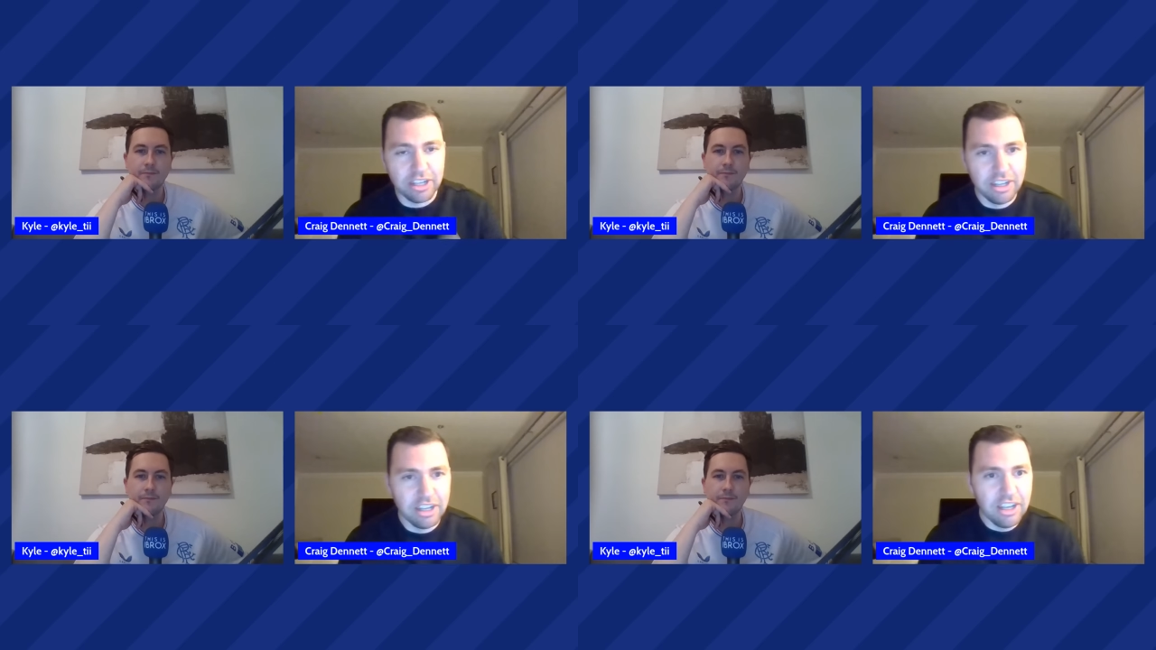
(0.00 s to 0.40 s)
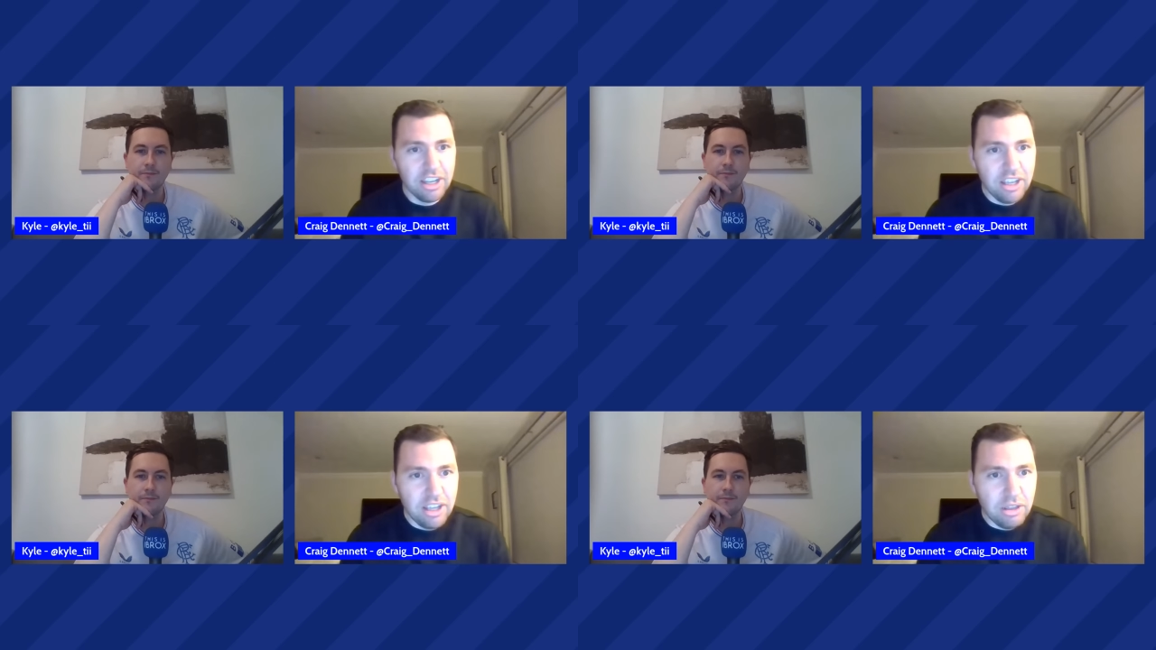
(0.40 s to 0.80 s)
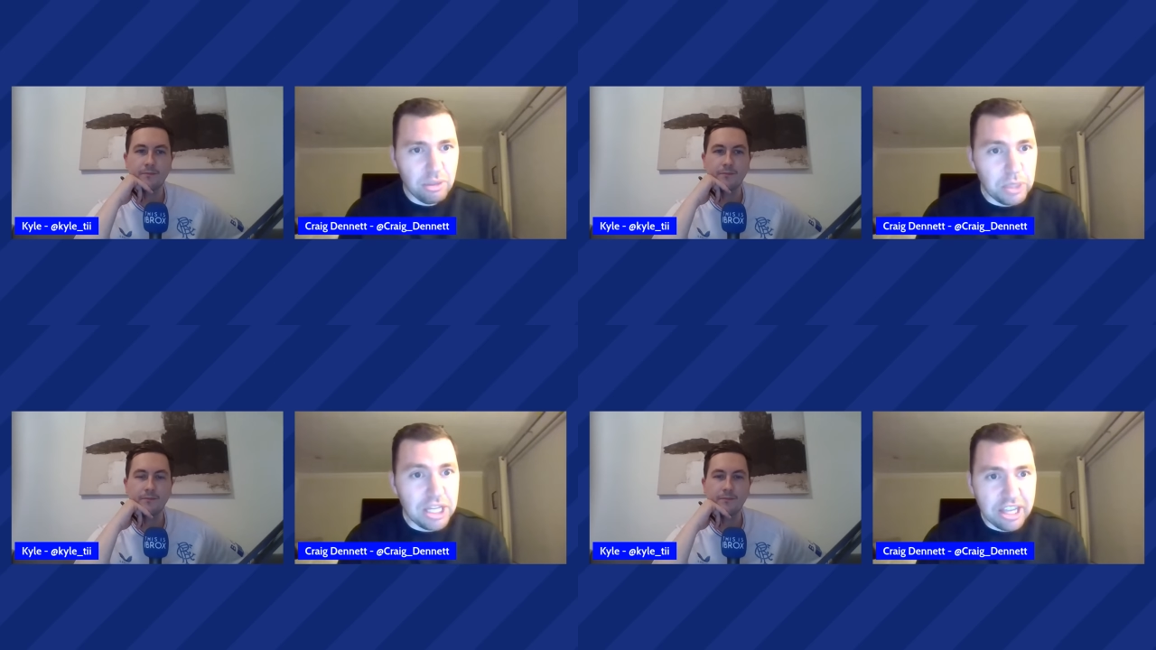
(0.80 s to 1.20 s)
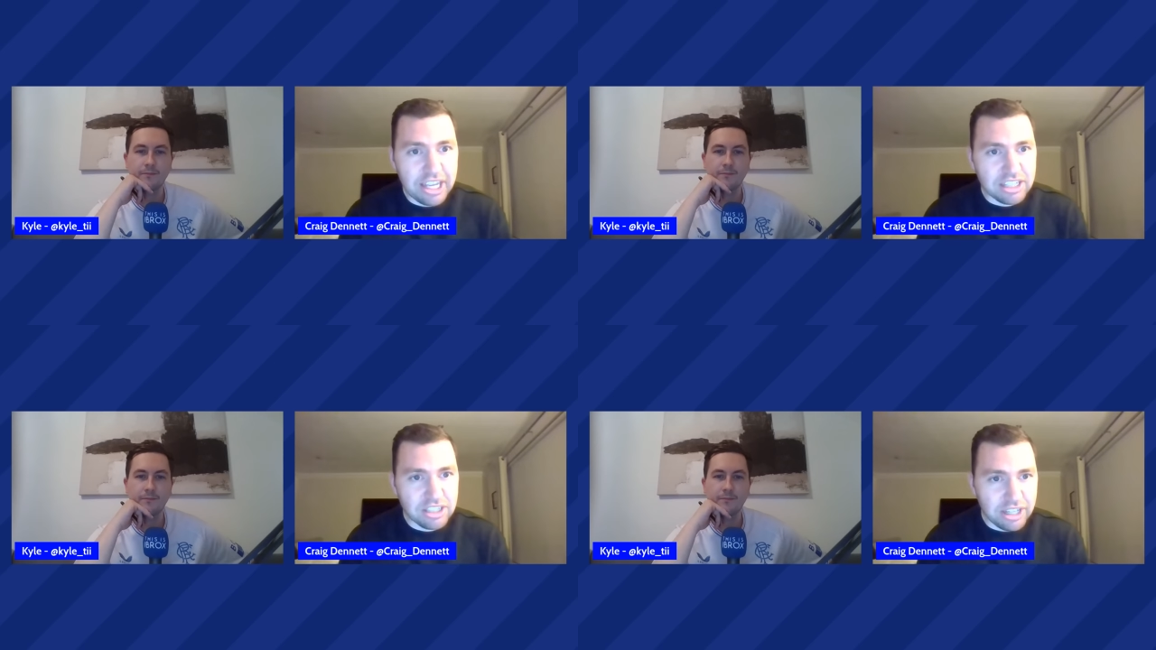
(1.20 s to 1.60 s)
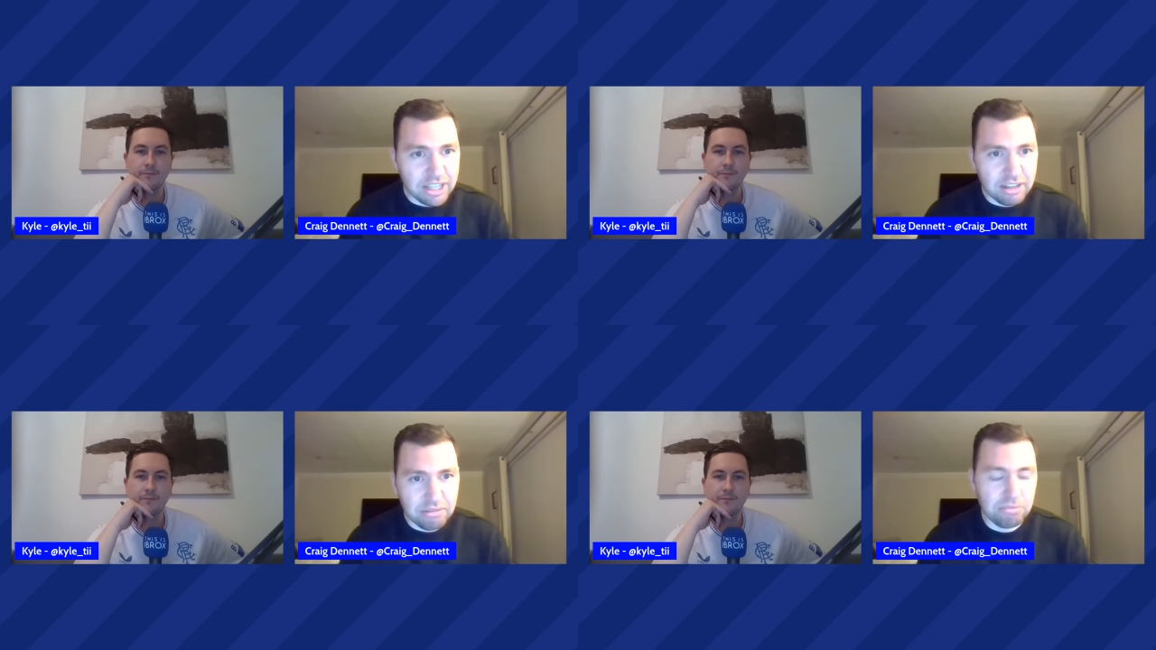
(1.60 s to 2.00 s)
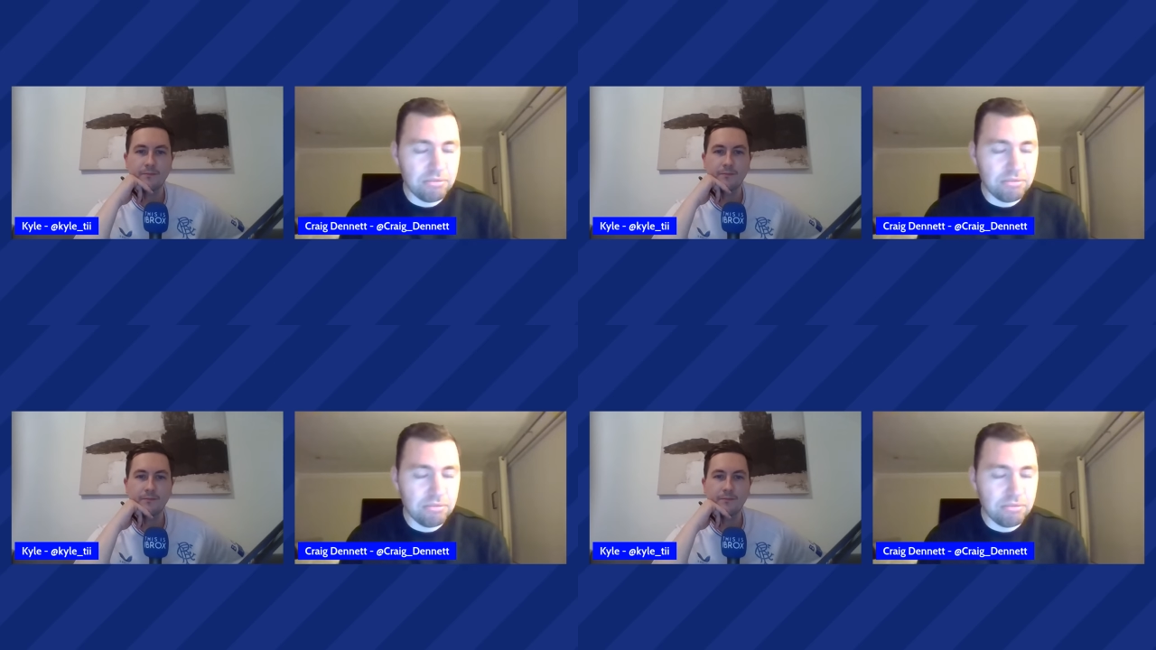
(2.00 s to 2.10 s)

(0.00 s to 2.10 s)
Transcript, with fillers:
Speaker 1: at wee things like